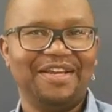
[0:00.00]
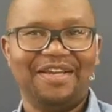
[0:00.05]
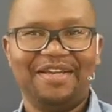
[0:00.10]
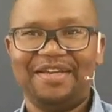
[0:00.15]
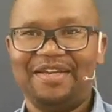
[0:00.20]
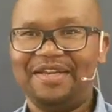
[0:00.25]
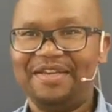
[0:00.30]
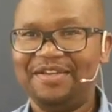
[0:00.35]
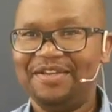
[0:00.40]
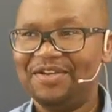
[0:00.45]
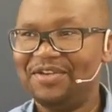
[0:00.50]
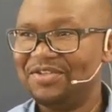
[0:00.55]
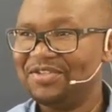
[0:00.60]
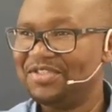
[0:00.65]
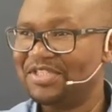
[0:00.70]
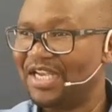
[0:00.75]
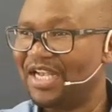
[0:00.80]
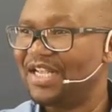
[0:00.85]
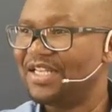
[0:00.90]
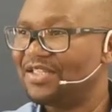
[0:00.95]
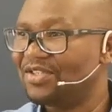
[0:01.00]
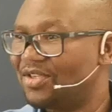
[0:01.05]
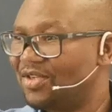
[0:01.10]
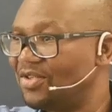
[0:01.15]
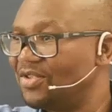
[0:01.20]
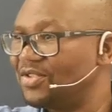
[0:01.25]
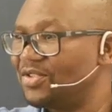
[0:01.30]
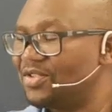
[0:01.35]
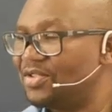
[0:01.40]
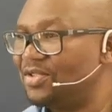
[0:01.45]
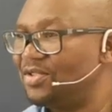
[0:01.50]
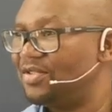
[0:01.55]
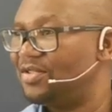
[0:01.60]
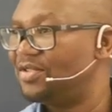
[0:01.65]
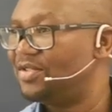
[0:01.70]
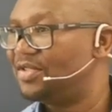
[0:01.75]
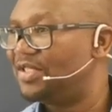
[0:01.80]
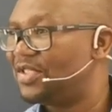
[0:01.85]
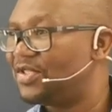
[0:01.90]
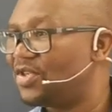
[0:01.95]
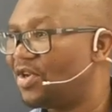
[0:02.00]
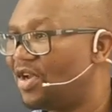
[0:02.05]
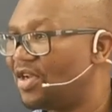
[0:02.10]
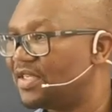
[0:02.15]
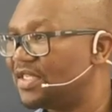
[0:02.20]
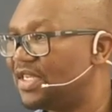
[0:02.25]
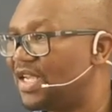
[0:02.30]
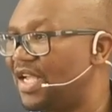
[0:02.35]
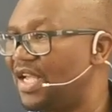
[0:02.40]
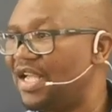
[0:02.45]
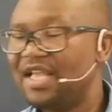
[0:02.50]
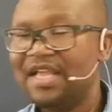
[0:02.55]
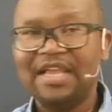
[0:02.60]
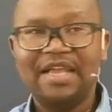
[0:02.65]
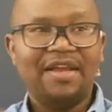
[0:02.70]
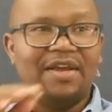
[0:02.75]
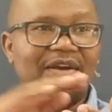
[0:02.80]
You know, your child goes to the doctor,